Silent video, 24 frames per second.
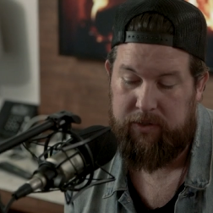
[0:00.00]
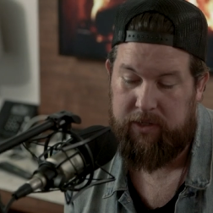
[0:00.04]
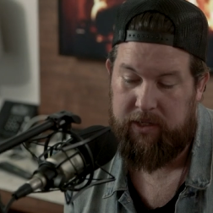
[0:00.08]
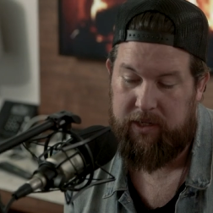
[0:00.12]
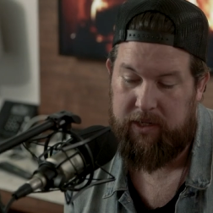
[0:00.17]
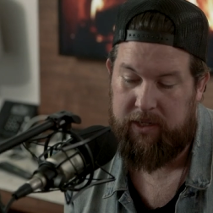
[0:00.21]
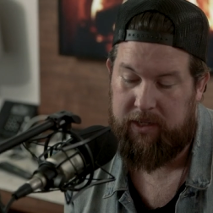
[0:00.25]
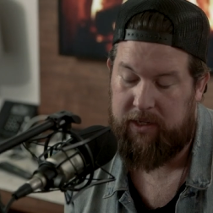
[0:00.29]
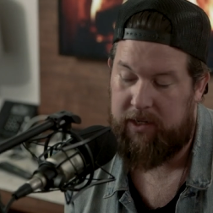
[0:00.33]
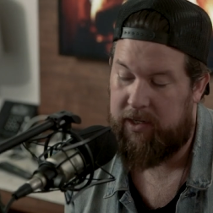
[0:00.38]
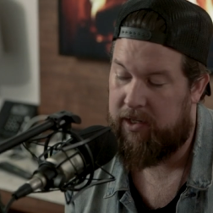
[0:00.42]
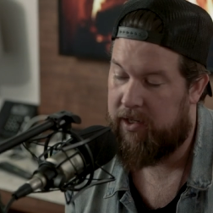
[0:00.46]
it,
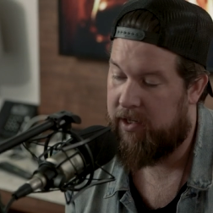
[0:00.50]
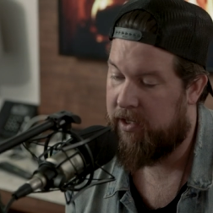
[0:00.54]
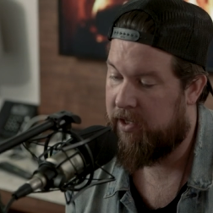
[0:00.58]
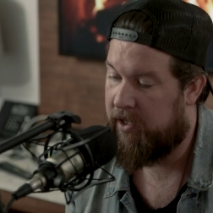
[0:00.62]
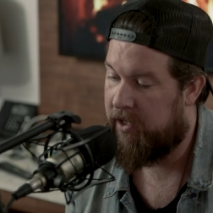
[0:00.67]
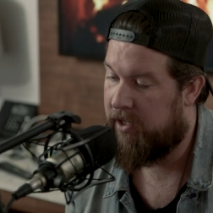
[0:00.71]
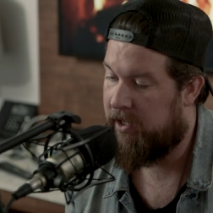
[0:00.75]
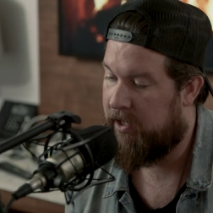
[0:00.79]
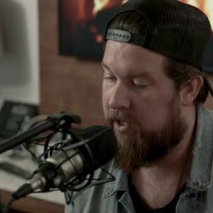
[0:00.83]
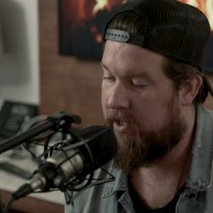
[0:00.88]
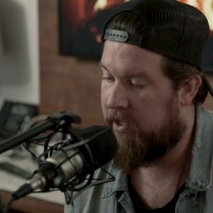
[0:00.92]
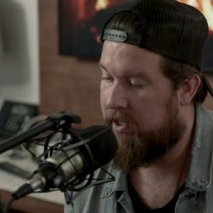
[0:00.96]
and
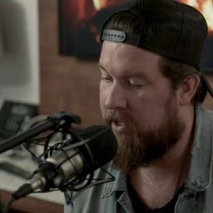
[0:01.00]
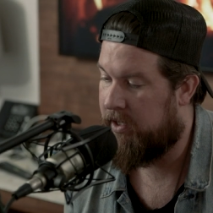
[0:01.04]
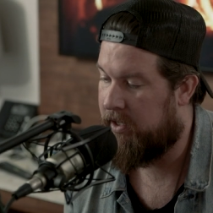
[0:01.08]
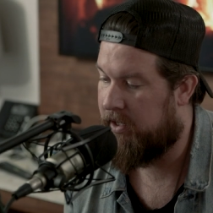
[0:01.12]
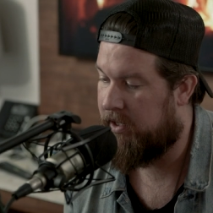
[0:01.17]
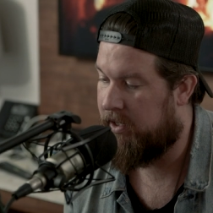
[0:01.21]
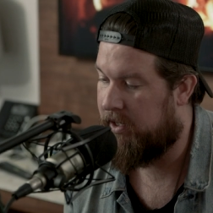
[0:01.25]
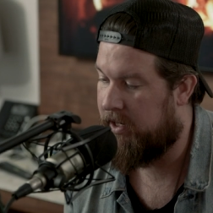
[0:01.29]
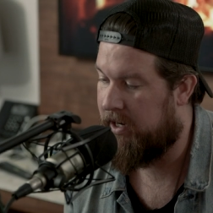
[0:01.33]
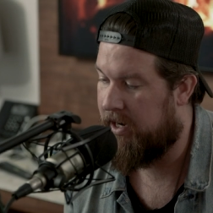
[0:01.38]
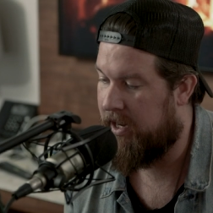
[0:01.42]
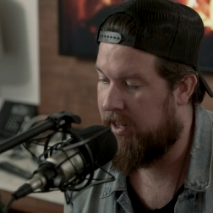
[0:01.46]

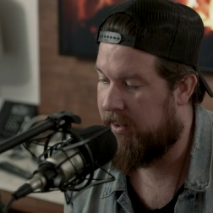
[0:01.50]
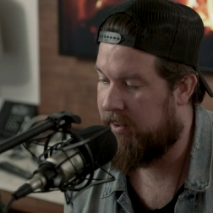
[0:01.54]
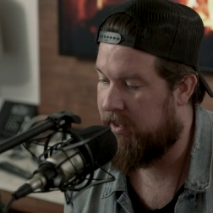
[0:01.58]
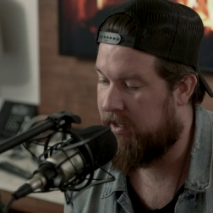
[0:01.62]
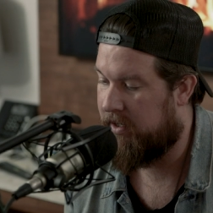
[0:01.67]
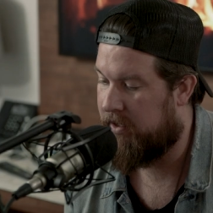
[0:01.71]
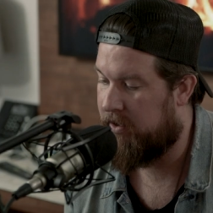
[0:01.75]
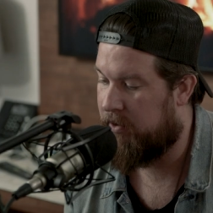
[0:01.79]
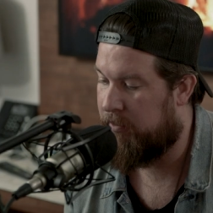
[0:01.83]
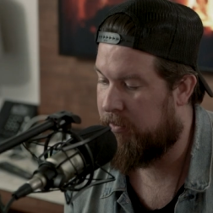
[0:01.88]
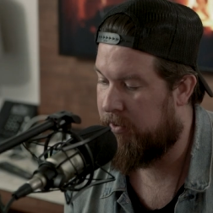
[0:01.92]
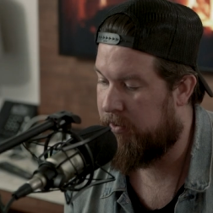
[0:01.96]
uh, and I think it'll